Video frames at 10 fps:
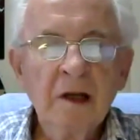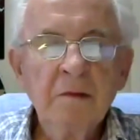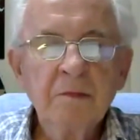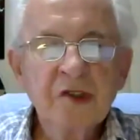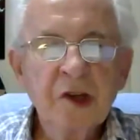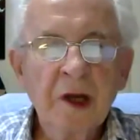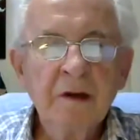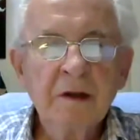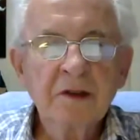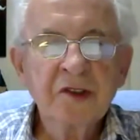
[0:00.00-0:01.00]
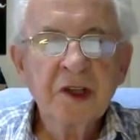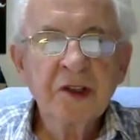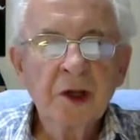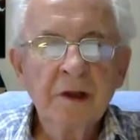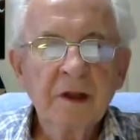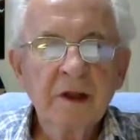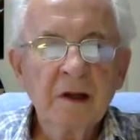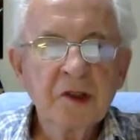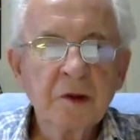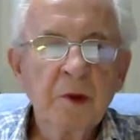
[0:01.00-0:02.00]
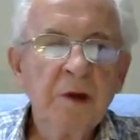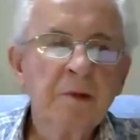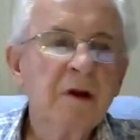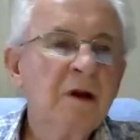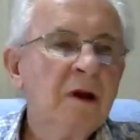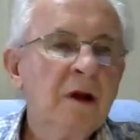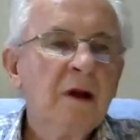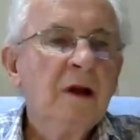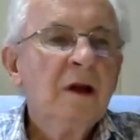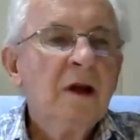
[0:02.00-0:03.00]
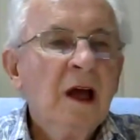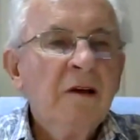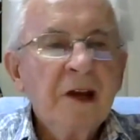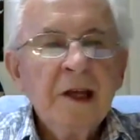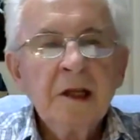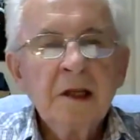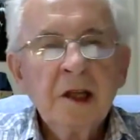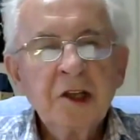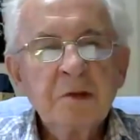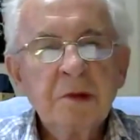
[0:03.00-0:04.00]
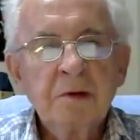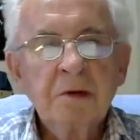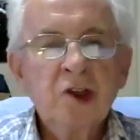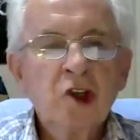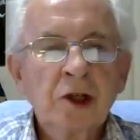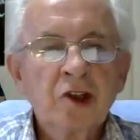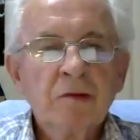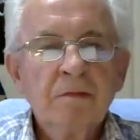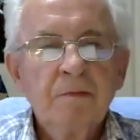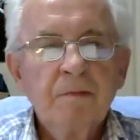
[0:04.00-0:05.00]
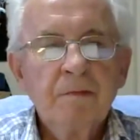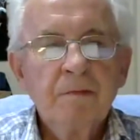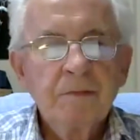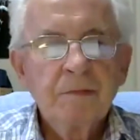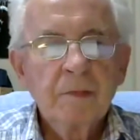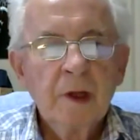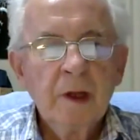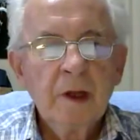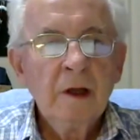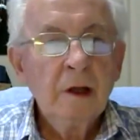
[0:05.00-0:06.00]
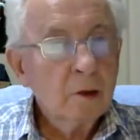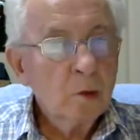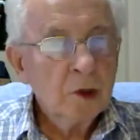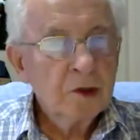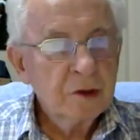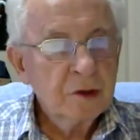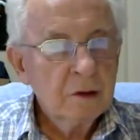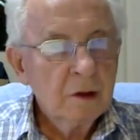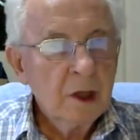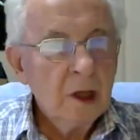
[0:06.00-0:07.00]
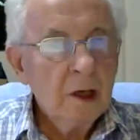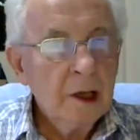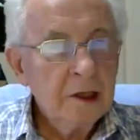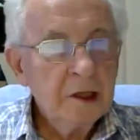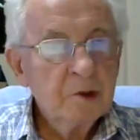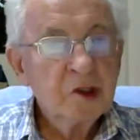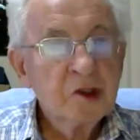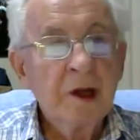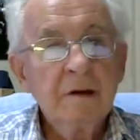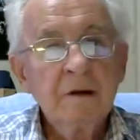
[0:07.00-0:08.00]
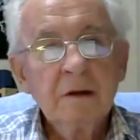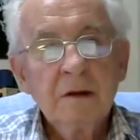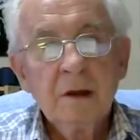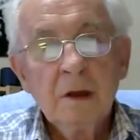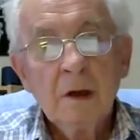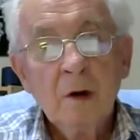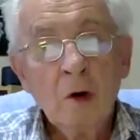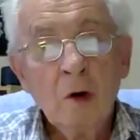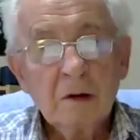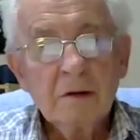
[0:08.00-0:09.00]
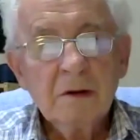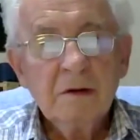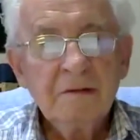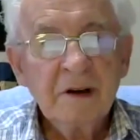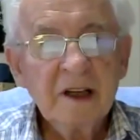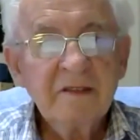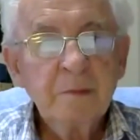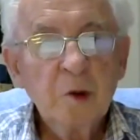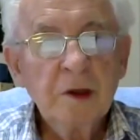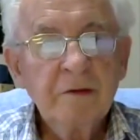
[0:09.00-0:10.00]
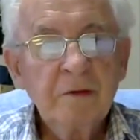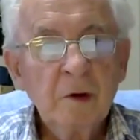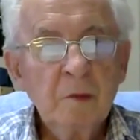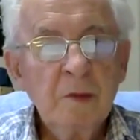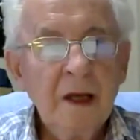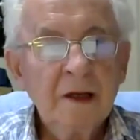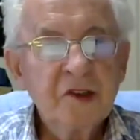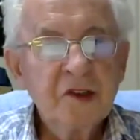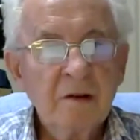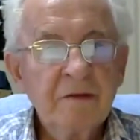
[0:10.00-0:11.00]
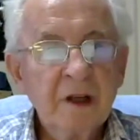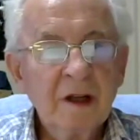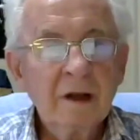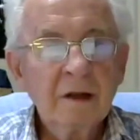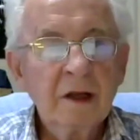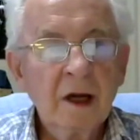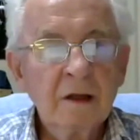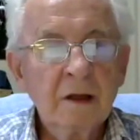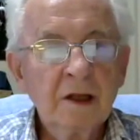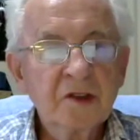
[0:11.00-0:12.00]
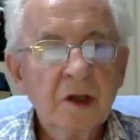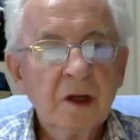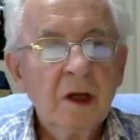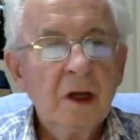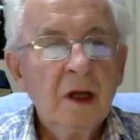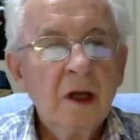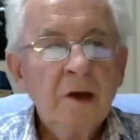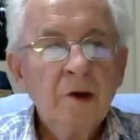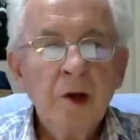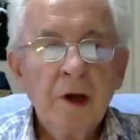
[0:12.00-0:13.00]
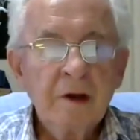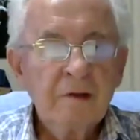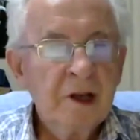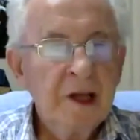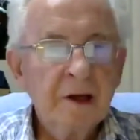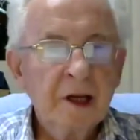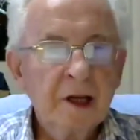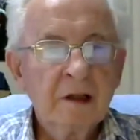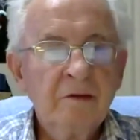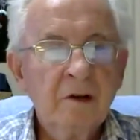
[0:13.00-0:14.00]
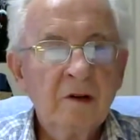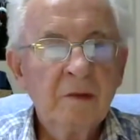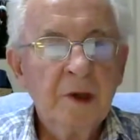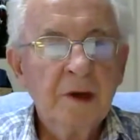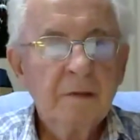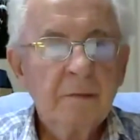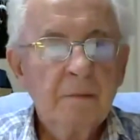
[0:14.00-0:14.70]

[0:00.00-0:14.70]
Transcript: 10% or 600,000 people have any engagement with the Church. In other words, 90% or 5.4 million self-declared Catholics do not have any direct involvement.